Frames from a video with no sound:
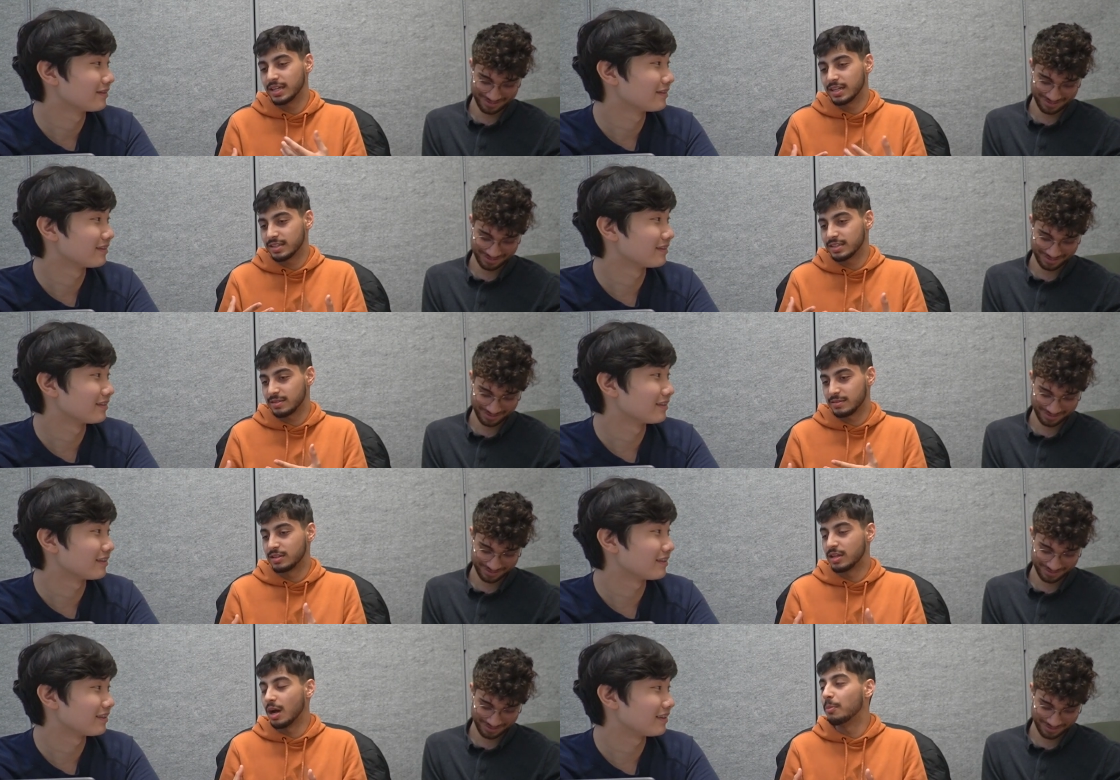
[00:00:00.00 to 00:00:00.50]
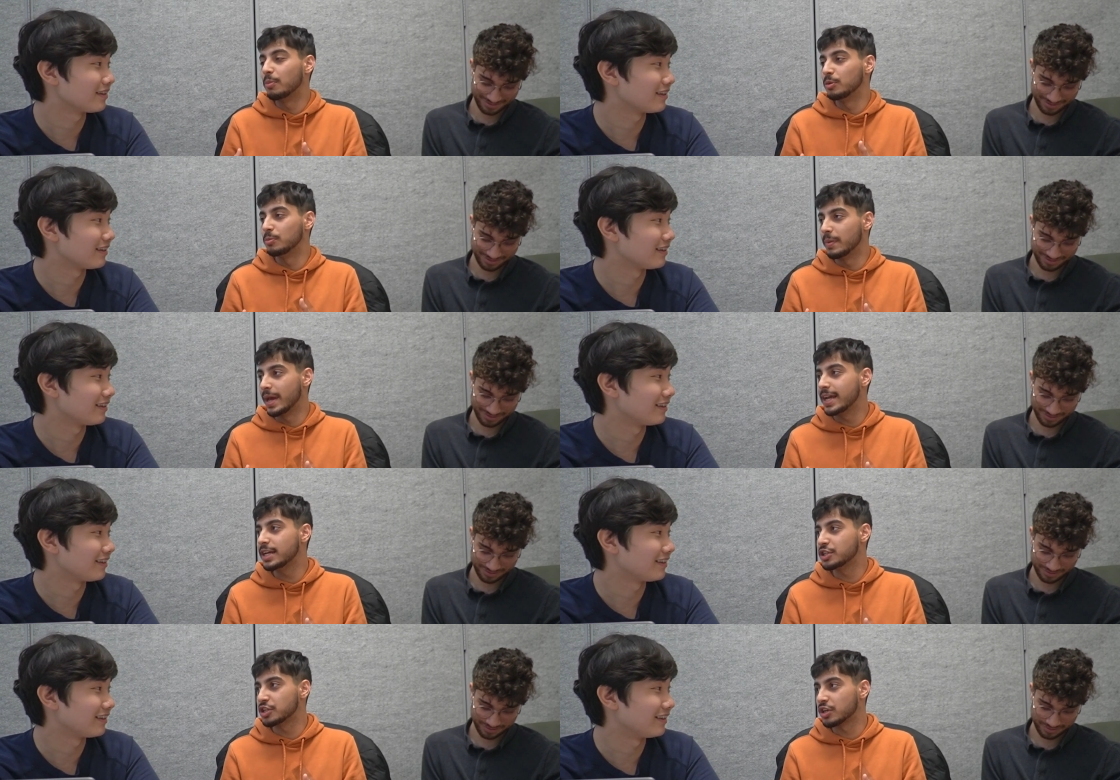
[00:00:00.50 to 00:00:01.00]
Speaker 1: in a double
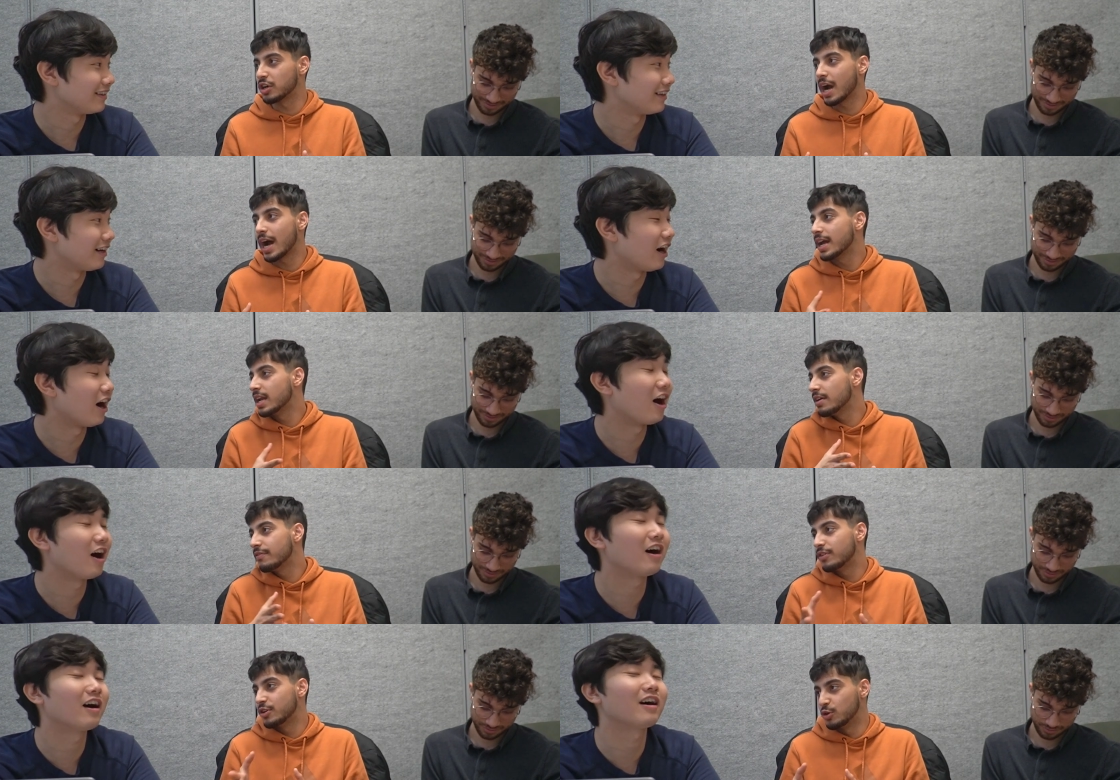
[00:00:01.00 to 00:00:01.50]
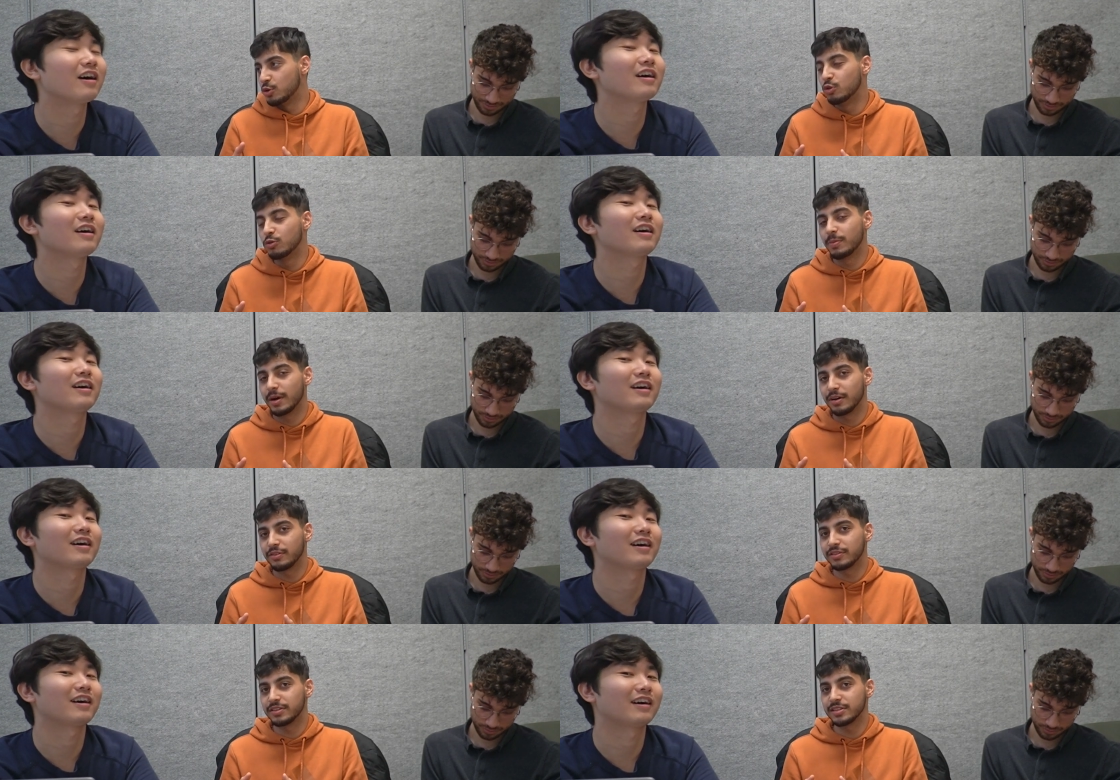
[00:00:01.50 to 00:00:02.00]
major, I never knew
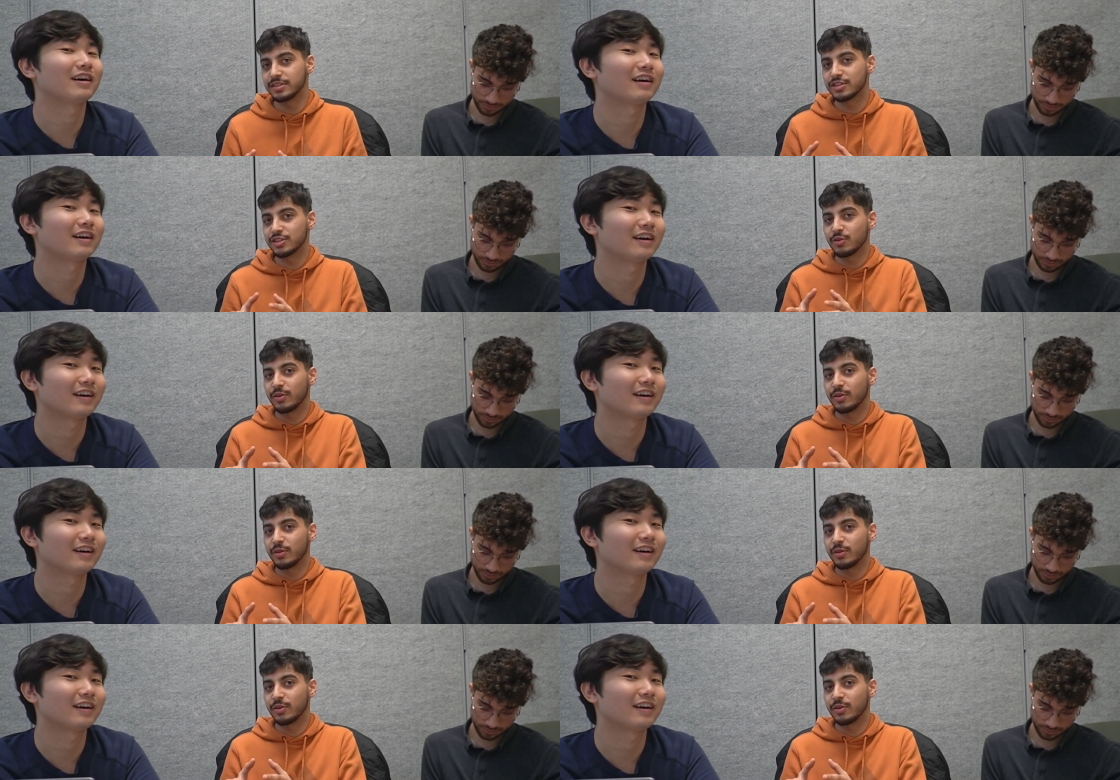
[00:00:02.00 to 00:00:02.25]
about this,